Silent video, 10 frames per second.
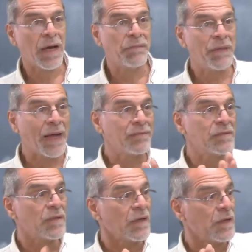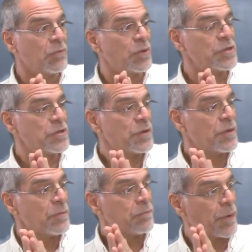And that study was
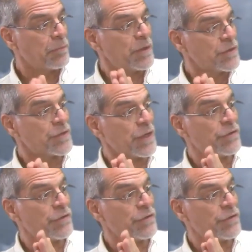published